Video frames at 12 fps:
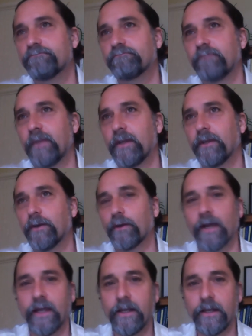in her
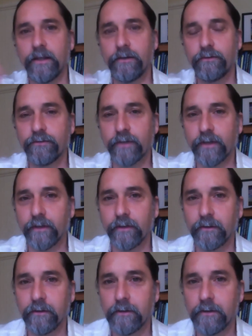80s
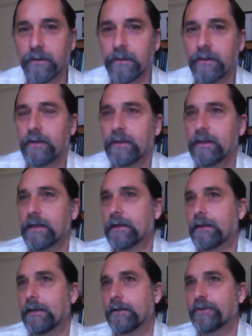and
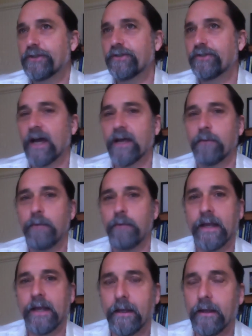she's
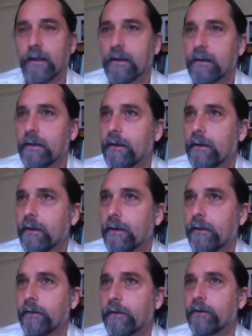diabetic
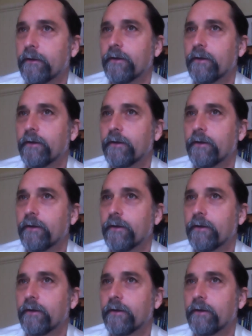and